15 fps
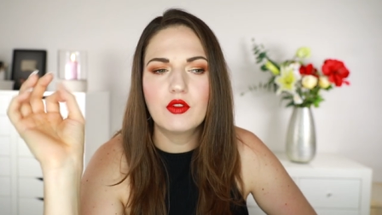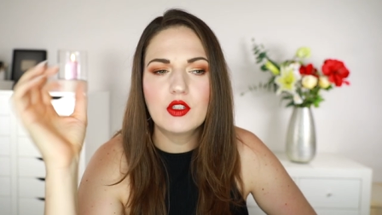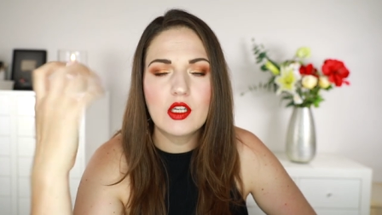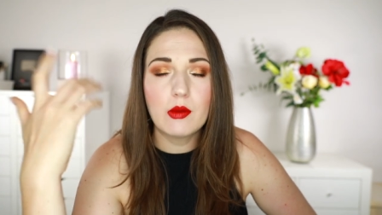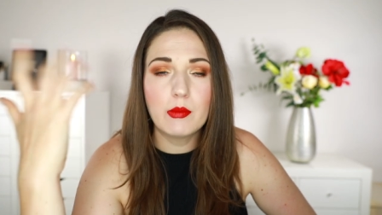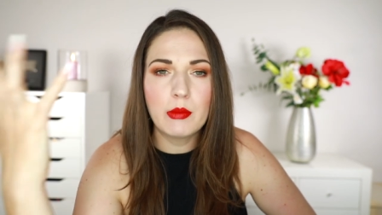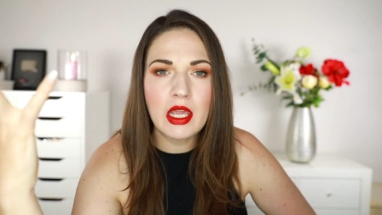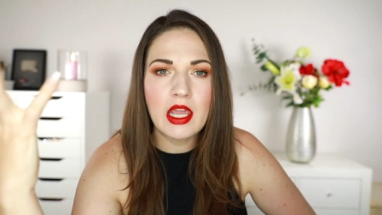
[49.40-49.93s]

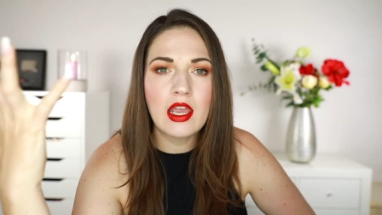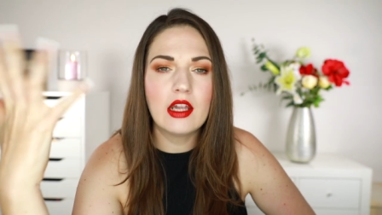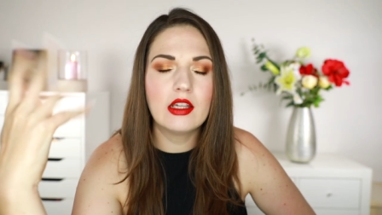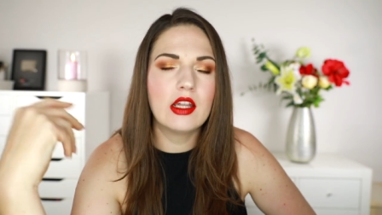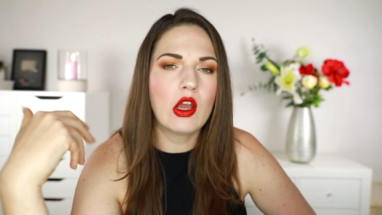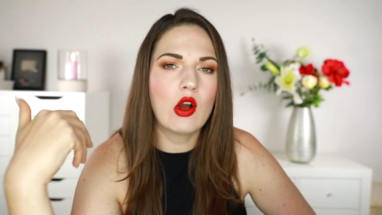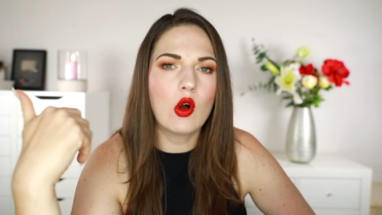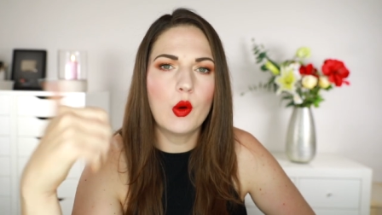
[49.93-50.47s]
to me,
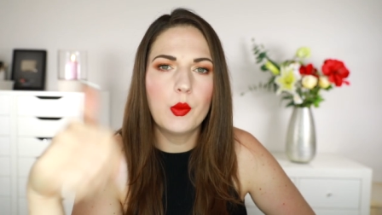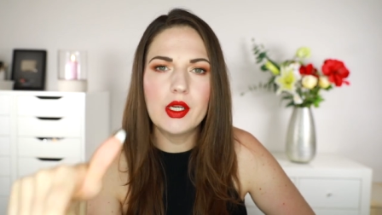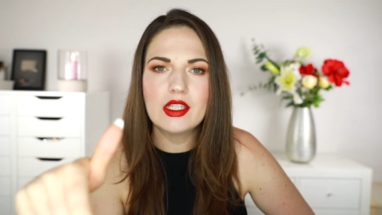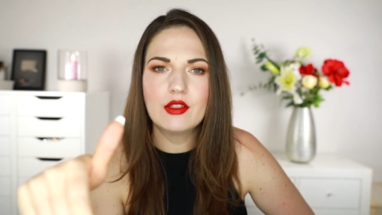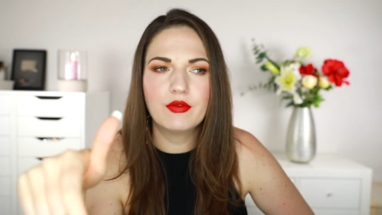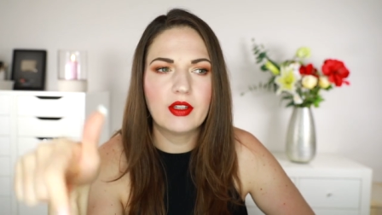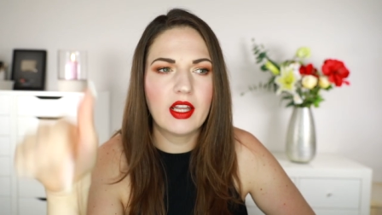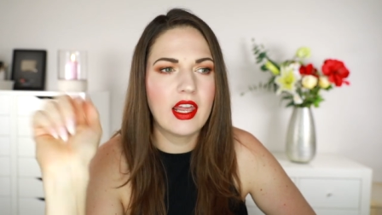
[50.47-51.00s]
they
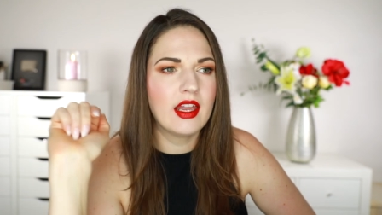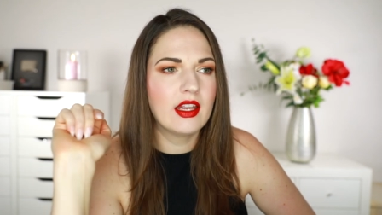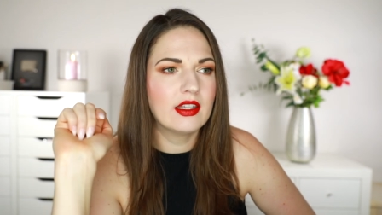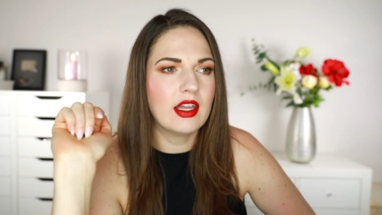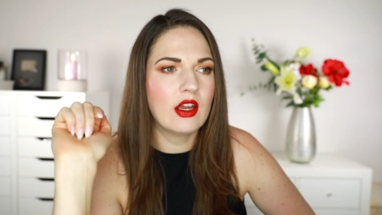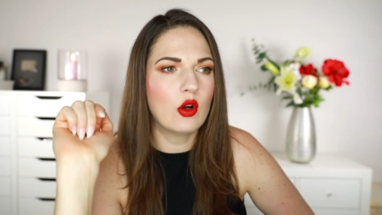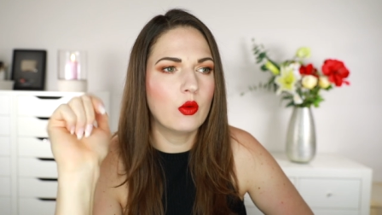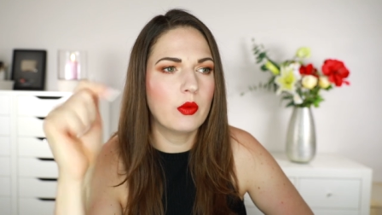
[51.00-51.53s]
always flake,
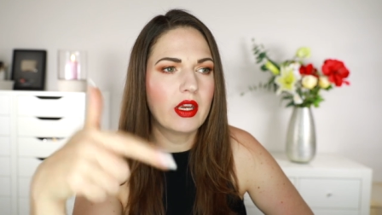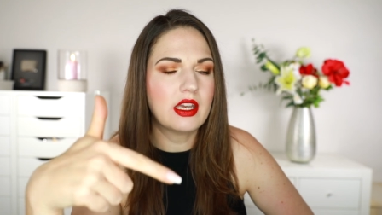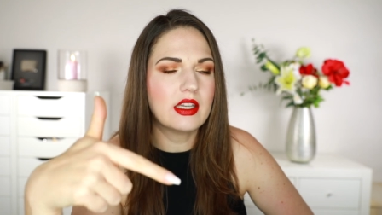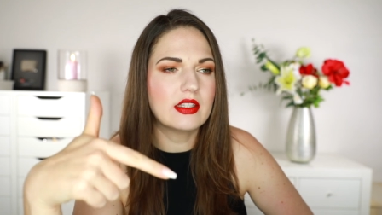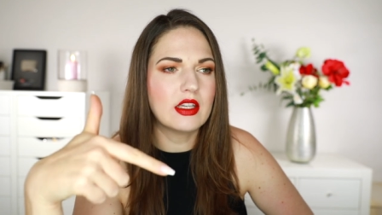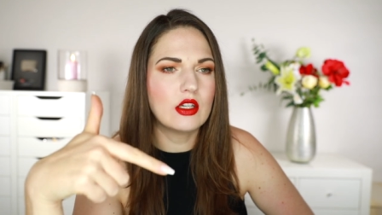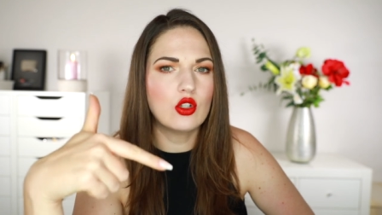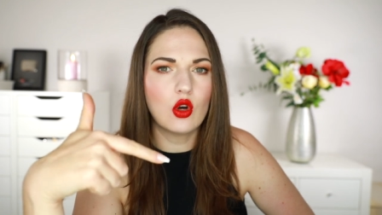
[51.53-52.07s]
they
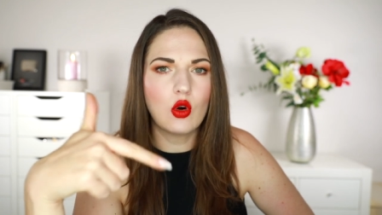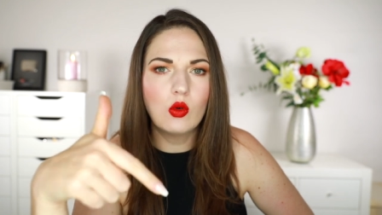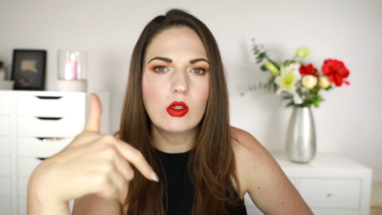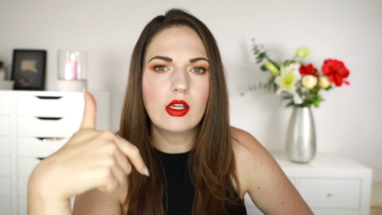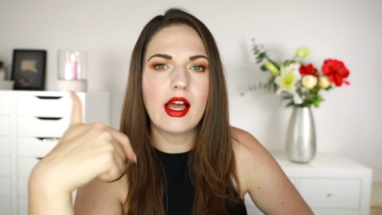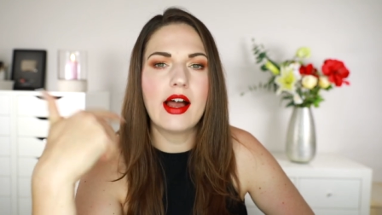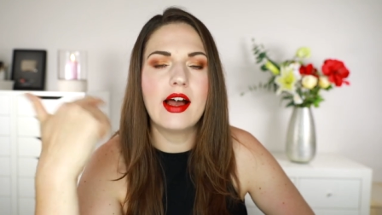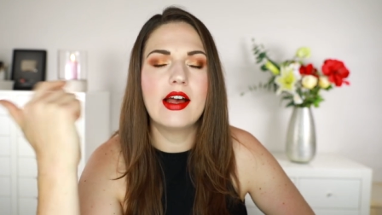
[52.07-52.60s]
always don't
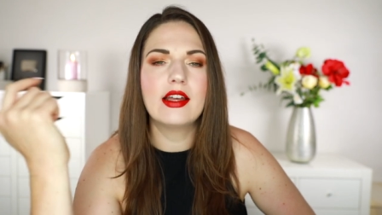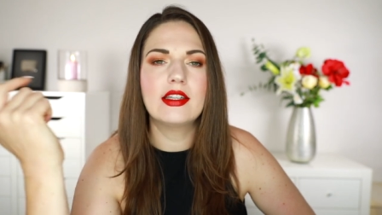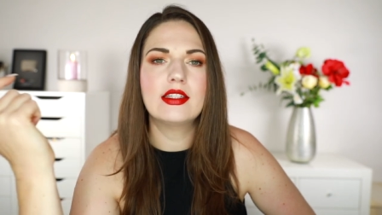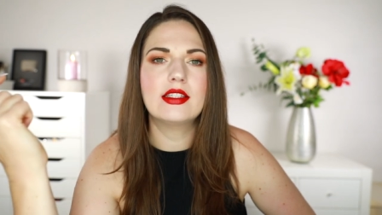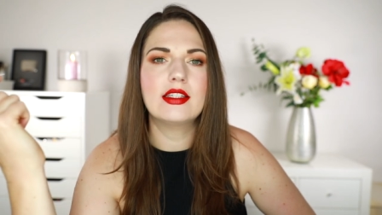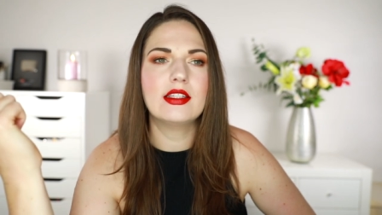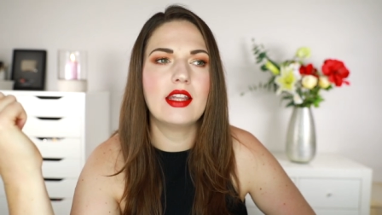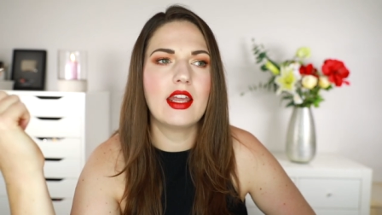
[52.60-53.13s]
last.